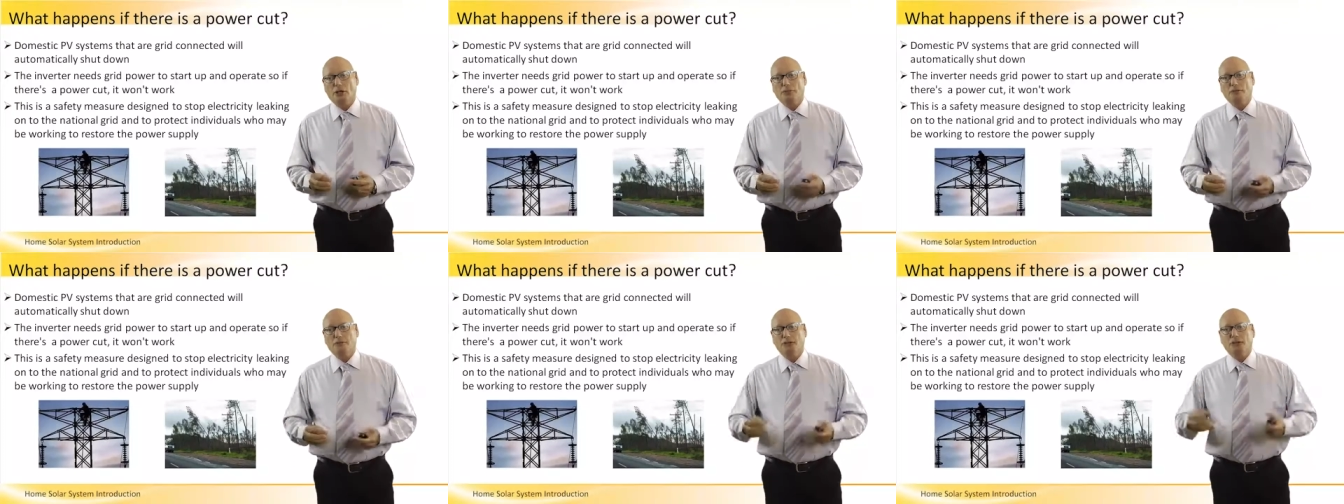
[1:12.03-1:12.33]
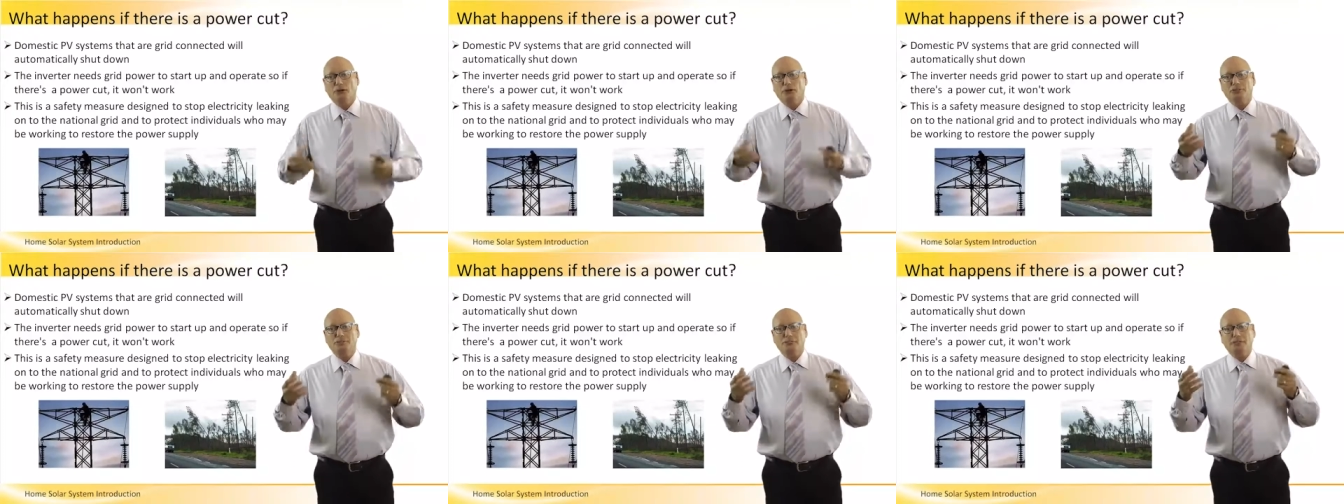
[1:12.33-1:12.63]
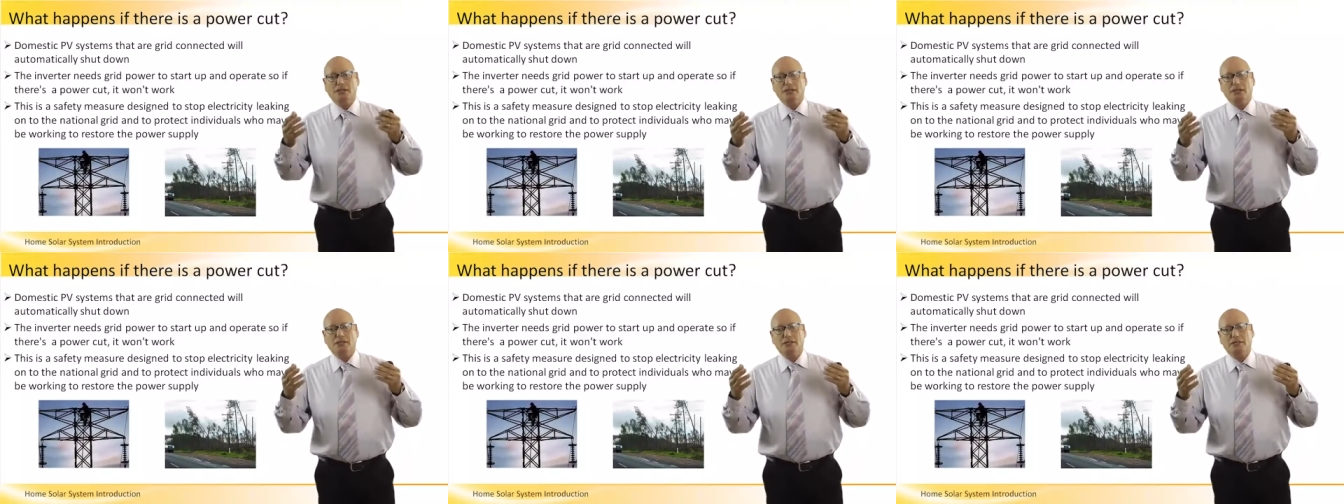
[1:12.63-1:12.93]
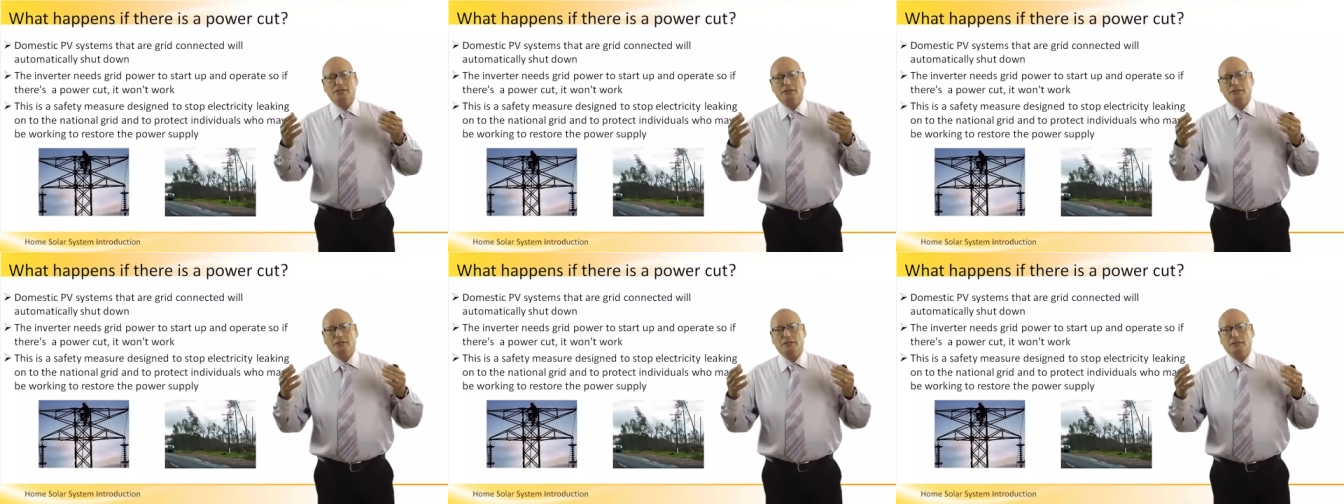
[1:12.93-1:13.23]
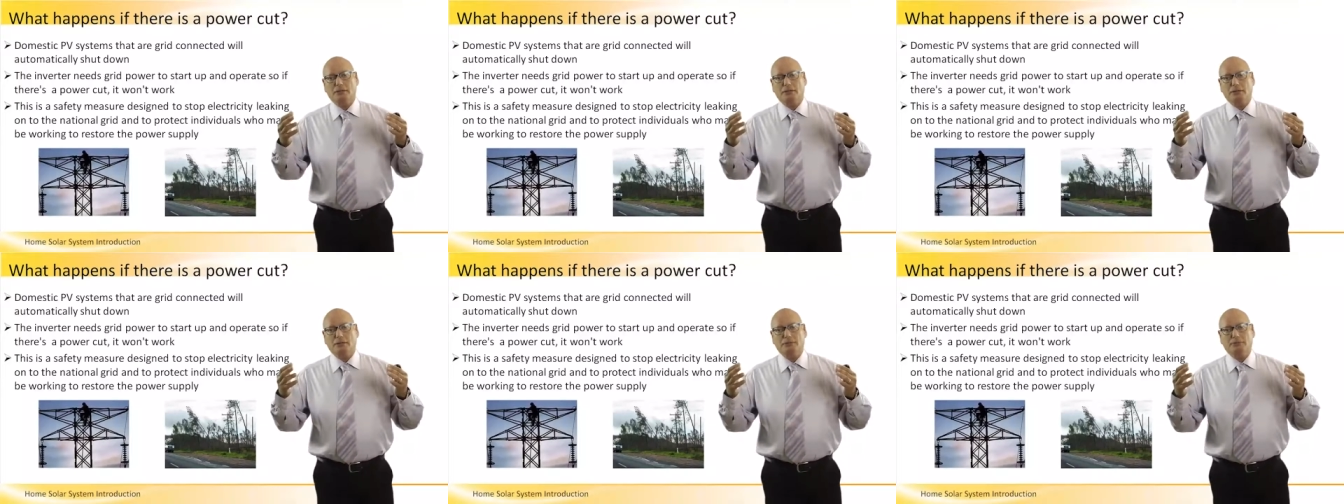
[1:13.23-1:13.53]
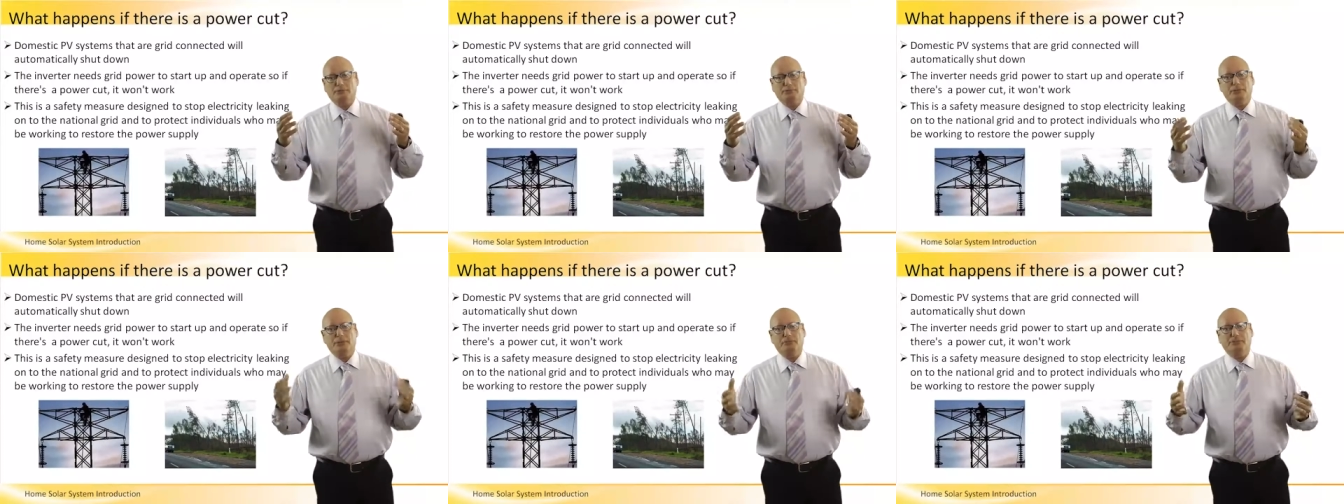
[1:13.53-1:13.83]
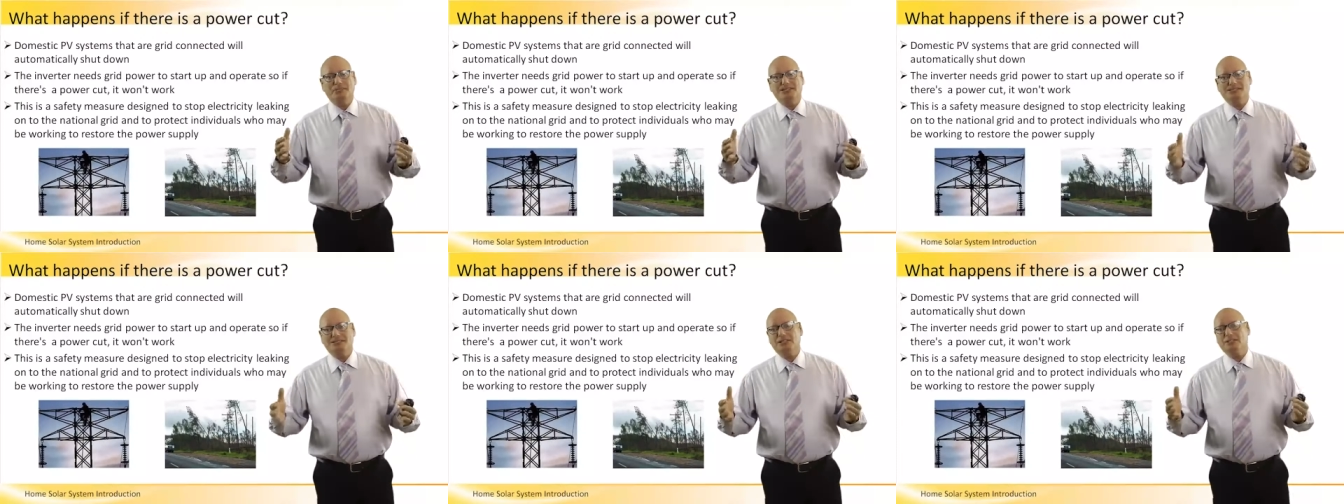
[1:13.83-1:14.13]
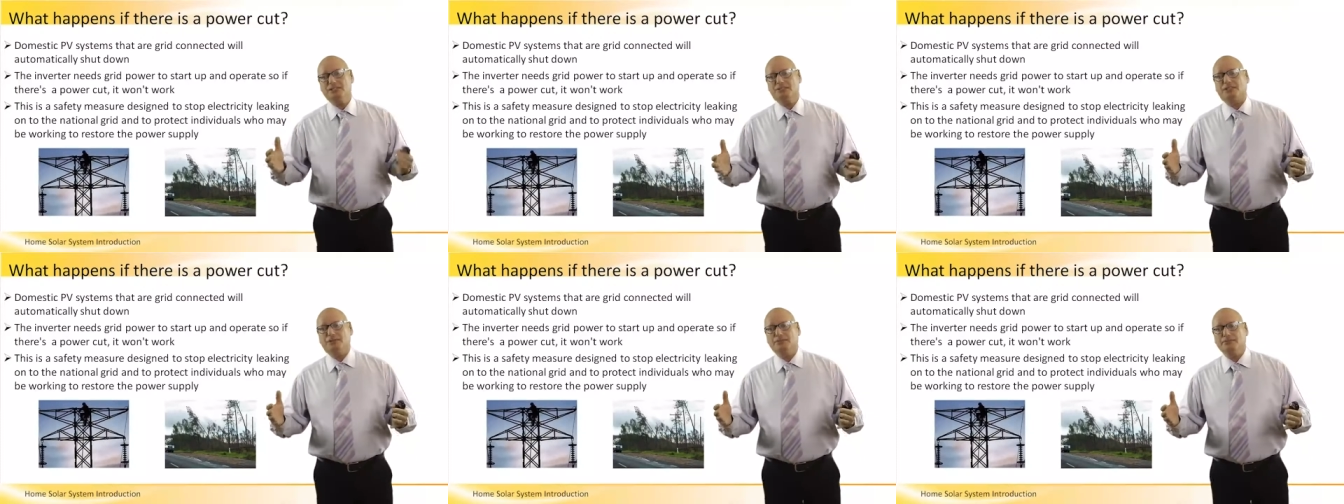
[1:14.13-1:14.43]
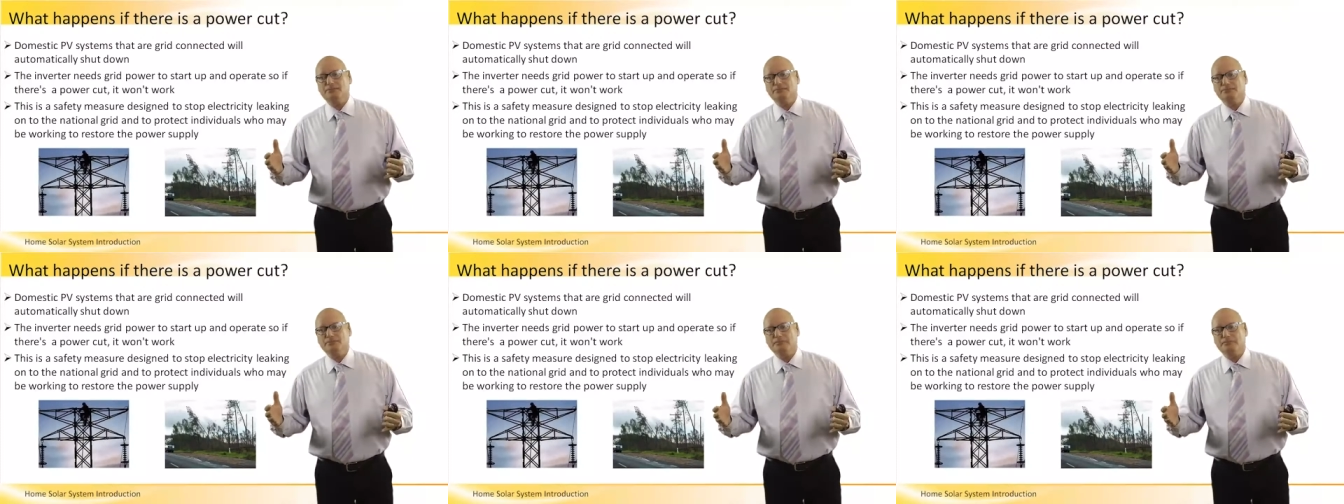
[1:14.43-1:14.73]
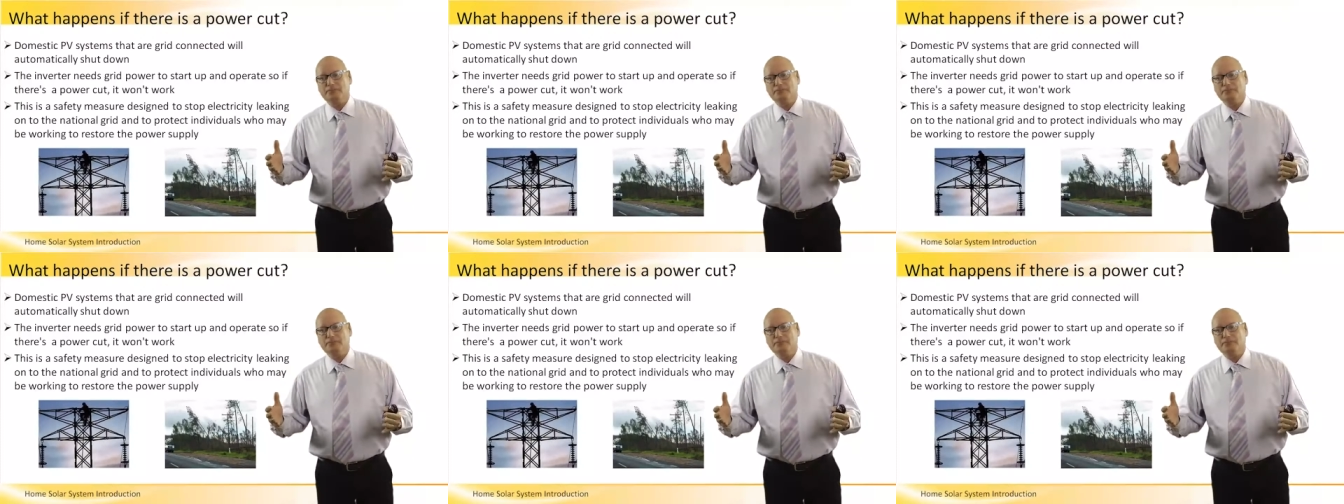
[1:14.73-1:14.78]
because PV system